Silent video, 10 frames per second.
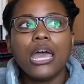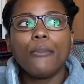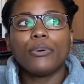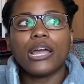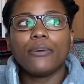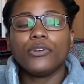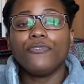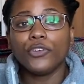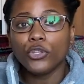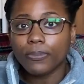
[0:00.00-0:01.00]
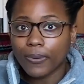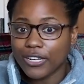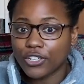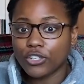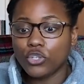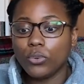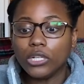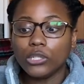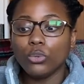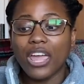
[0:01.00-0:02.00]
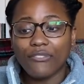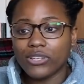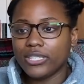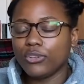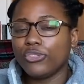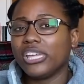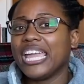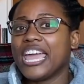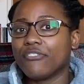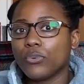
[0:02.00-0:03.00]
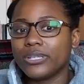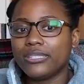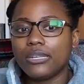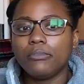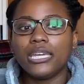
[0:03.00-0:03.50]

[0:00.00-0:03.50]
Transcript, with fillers: but I would feel the pressure to include every single thing everyone sent me,